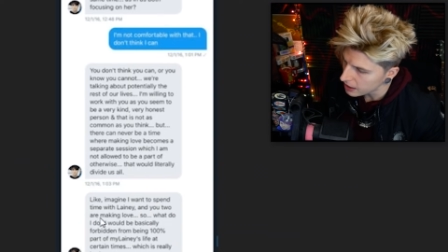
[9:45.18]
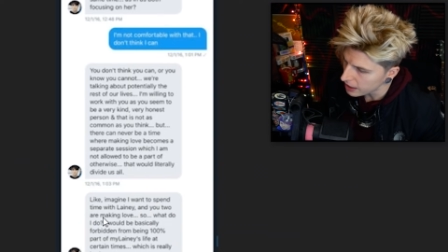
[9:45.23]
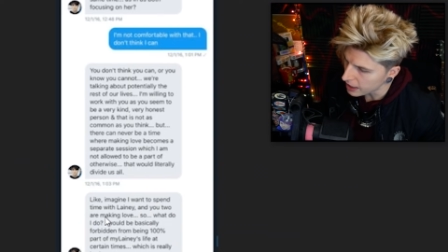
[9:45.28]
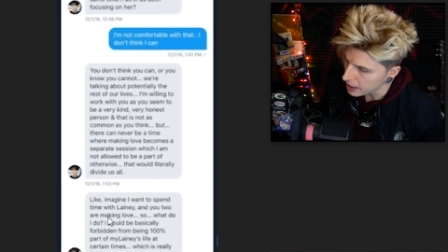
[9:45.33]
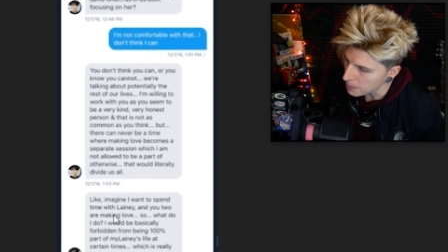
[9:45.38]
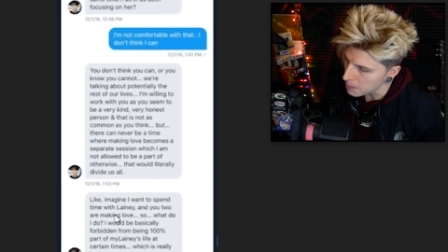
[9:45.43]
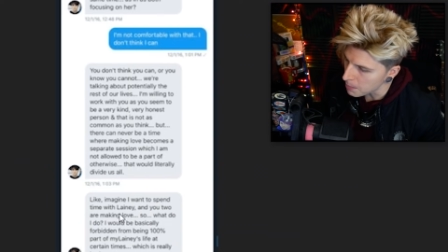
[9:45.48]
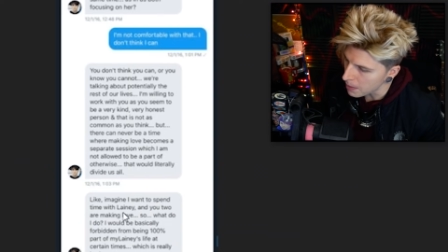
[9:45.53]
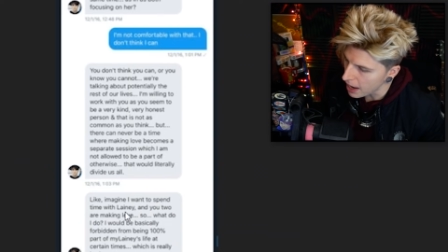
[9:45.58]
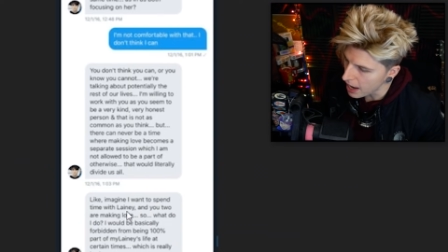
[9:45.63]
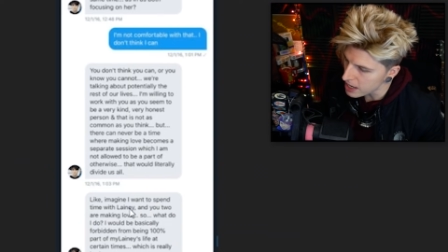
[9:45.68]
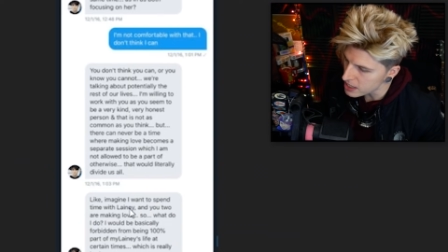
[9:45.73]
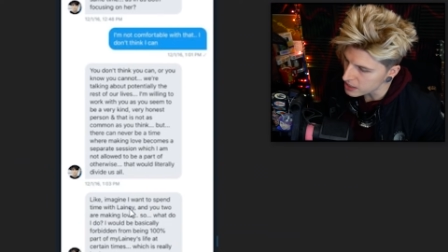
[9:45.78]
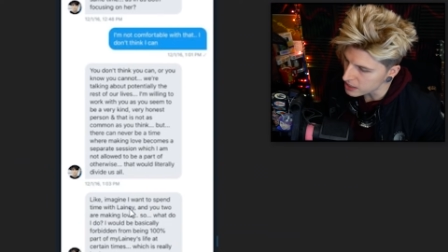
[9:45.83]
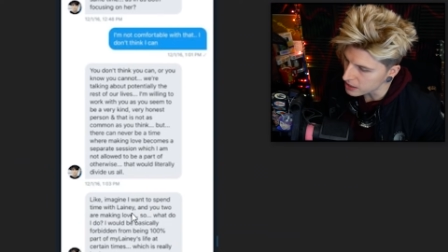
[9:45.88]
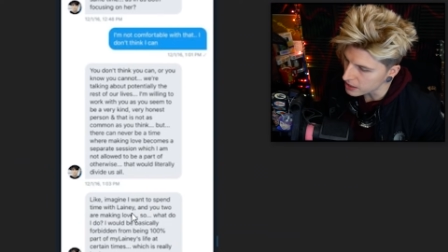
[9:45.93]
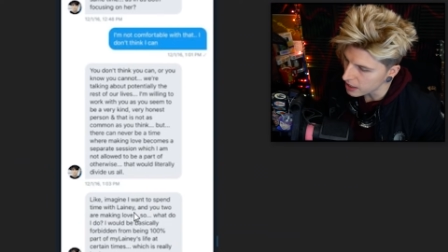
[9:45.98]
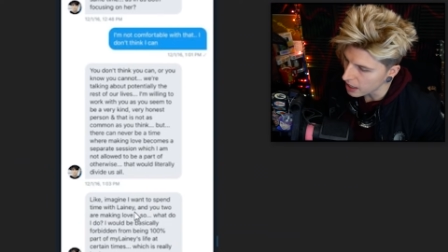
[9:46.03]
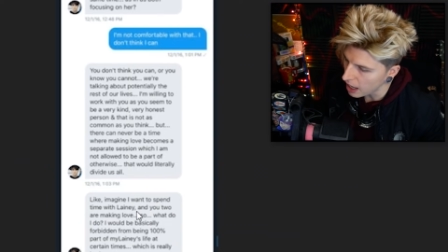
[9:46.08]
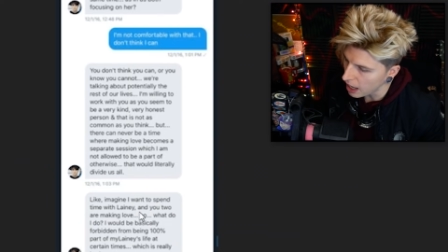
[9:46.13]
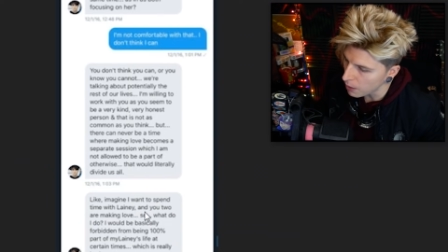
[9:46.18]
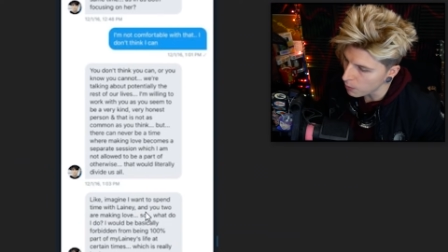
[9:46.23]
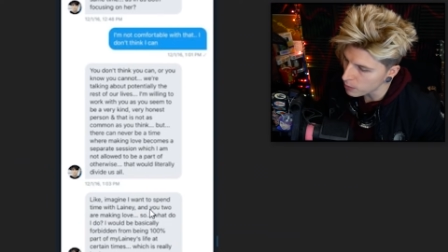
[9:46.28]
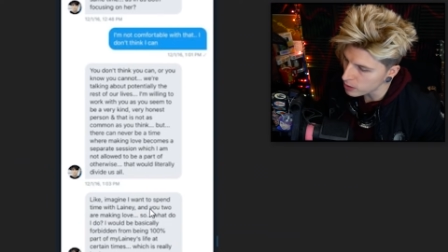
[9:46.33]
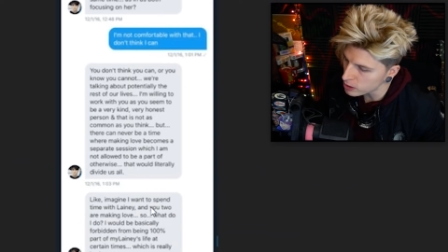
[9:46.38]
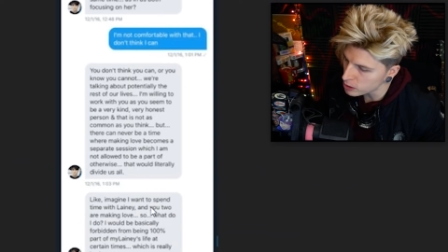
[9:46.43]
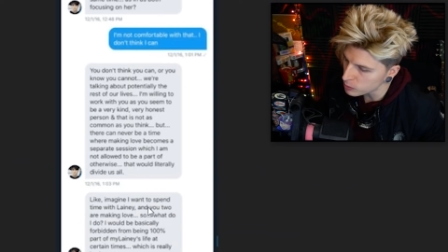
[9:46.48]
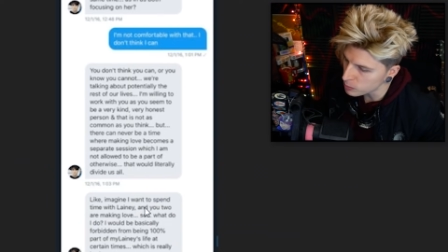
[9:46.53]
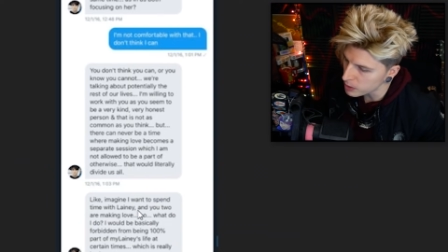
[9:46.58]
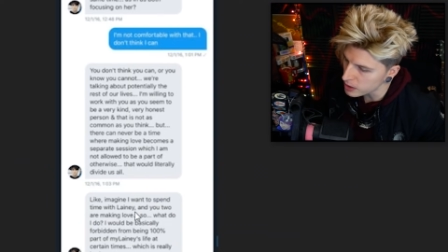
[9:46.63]
Like imagine, I
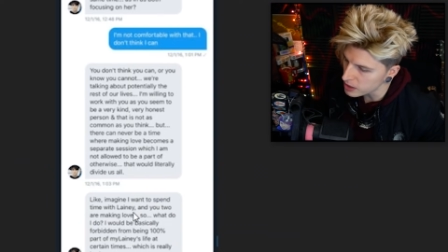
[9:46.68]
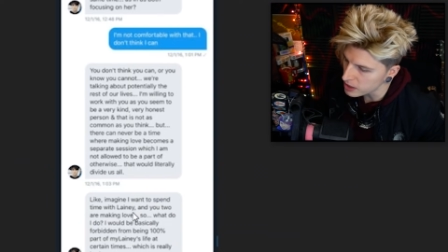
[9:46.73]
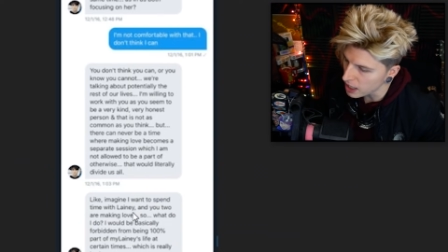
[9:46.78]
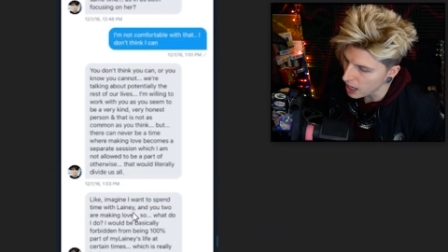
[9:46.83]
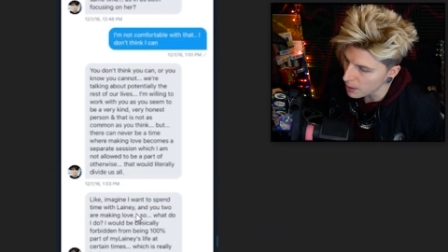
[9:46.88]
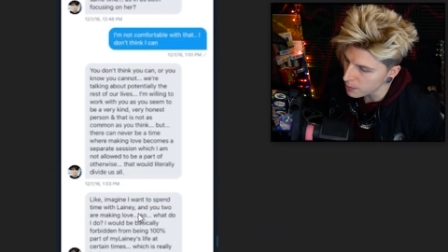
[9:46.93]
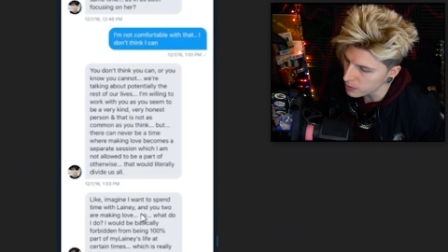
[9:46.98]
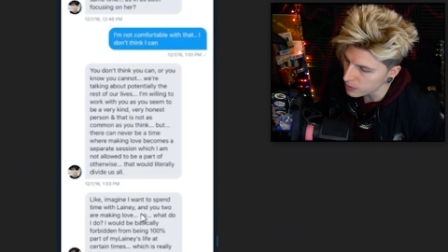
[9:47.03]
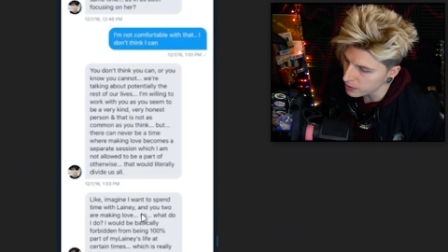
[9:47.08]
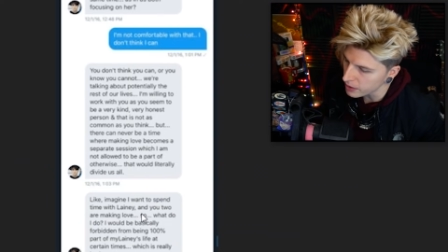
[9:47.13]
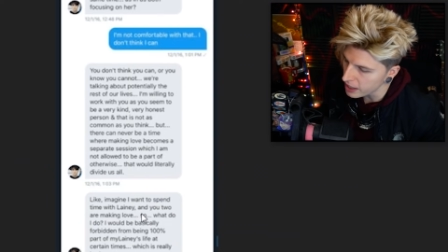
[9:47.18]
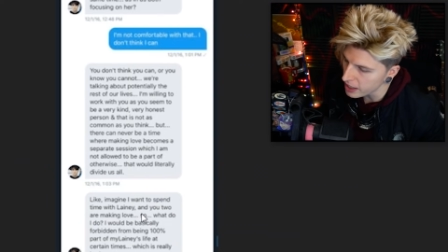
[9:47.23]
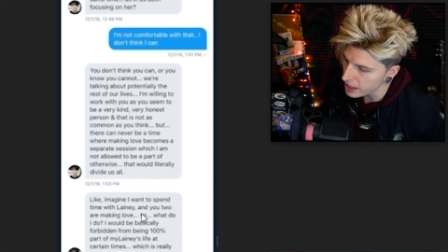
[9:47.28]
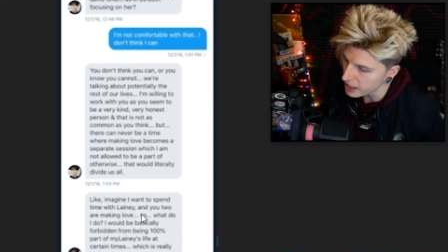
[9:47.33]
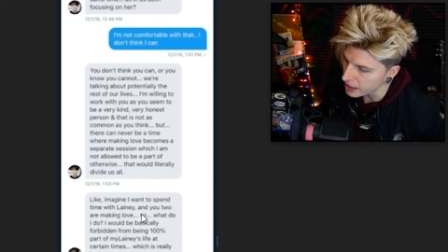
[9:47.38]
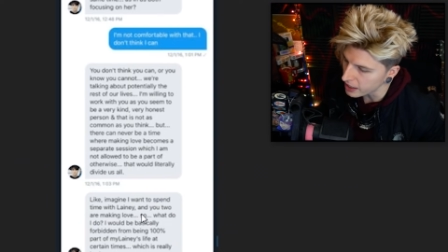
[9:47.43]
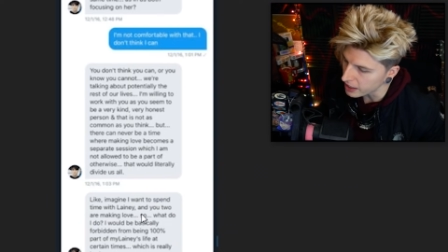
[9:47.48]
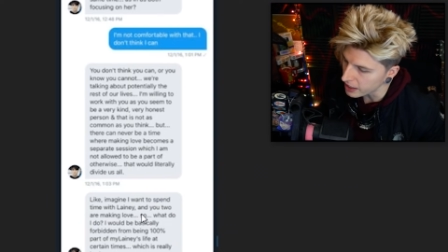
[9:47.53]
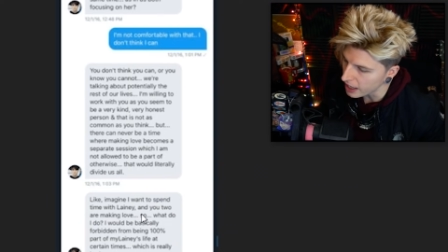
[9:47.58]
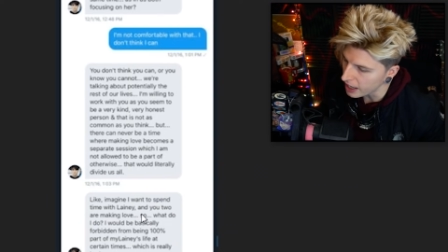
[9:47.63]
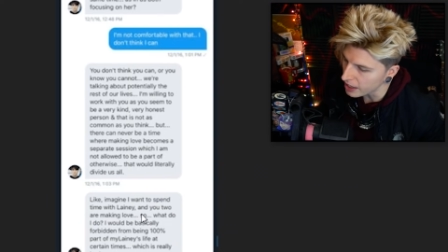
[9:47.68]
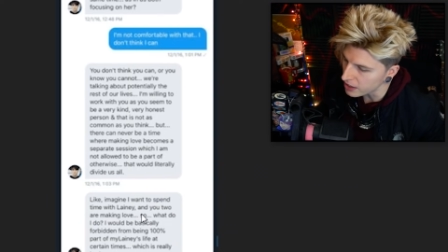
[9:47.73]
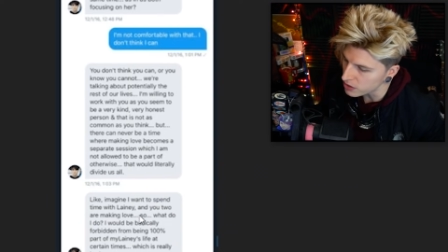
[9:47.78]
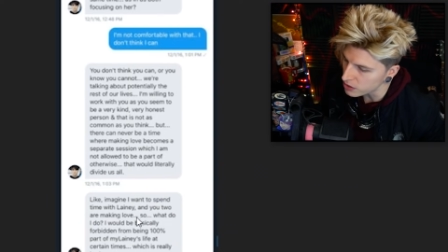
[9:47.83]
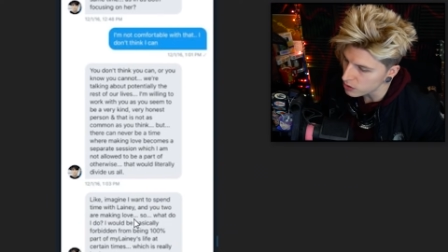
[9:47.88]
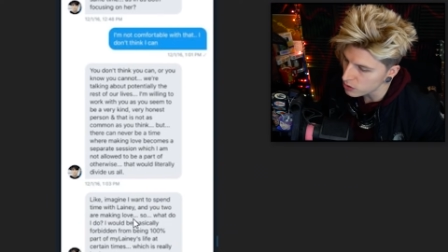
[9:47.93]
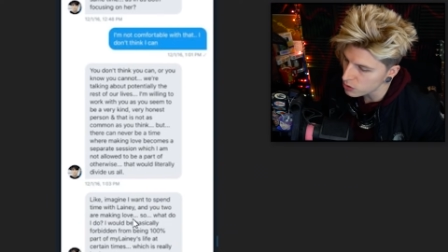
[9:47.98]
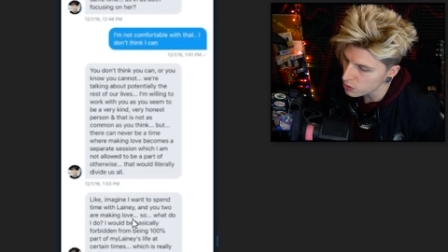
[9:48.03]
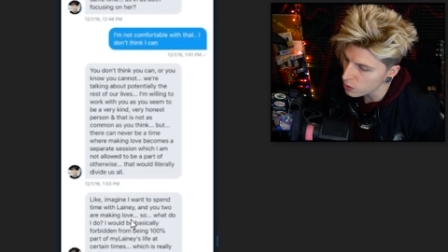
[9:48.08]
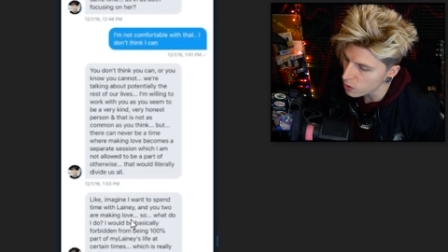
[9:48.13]
want to spend time with Lainey and
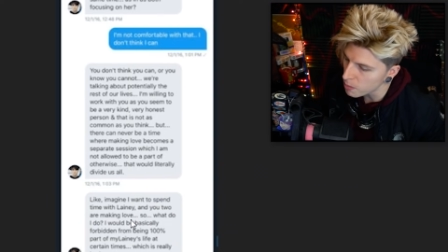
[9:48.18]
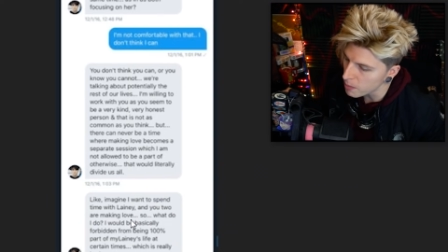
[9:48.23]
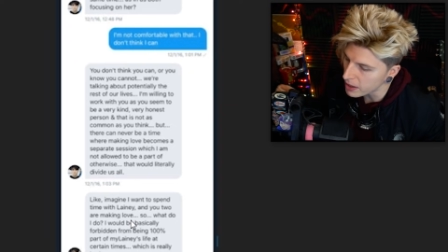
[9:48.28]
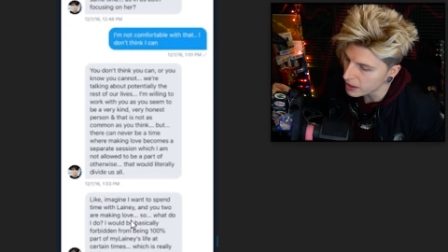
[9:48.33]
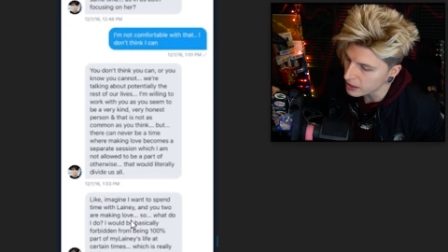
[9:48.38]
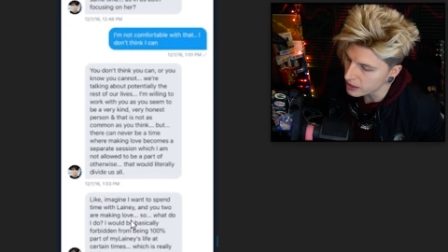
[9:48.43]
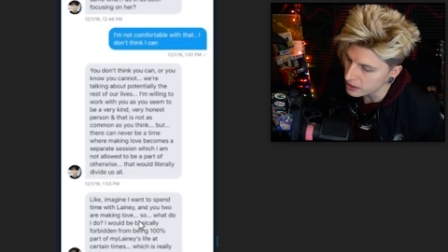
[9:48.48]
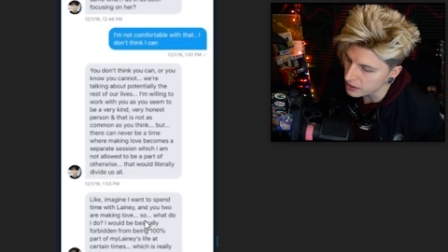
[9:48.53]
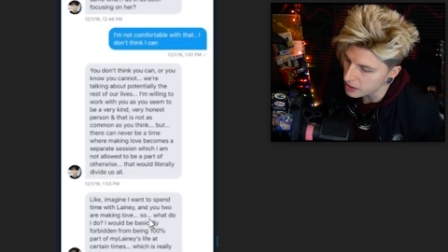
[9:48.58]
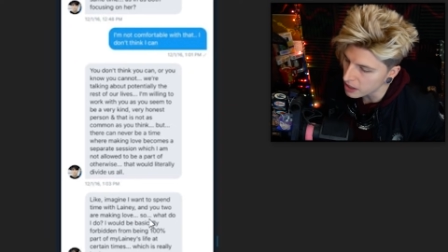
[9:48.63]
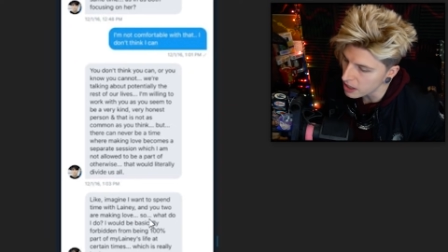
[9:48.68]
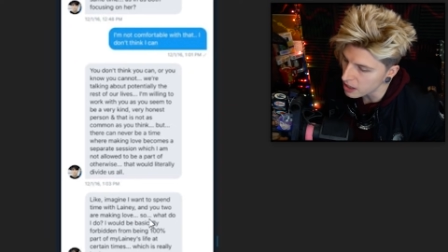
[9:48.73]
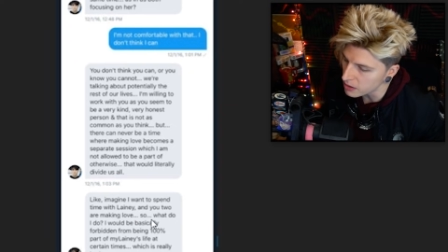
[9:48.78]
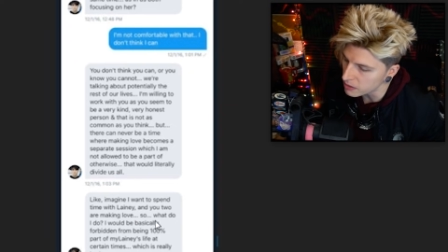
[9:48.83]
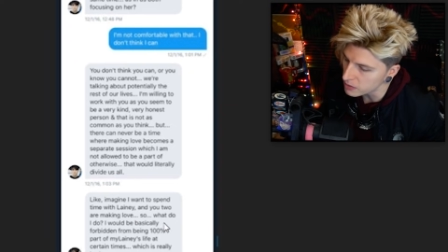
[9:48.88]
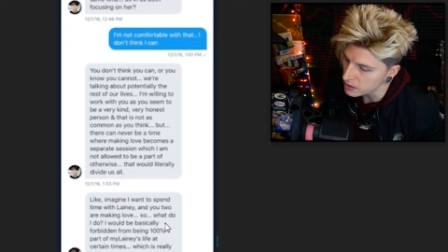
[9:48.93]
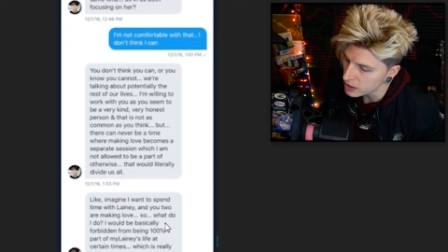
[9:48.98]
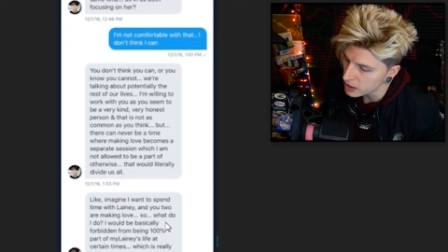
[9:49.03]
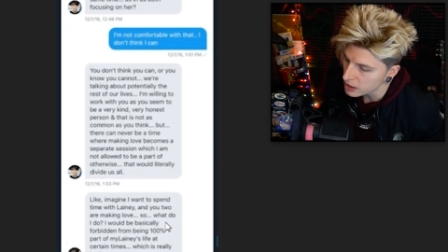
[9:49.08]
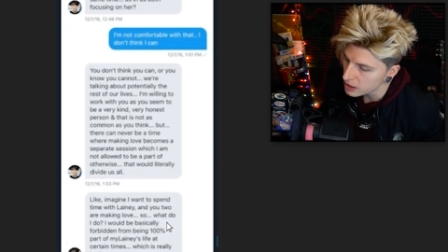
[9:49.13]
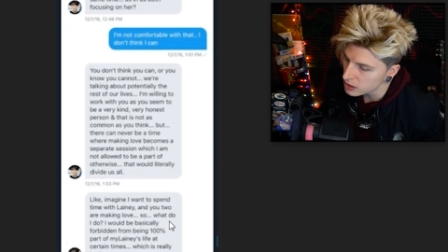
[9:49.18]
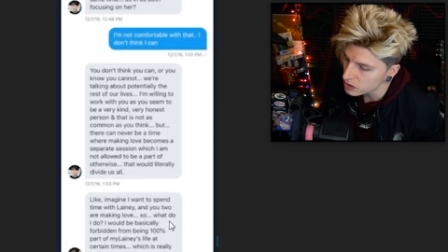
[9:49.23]
you two are making love.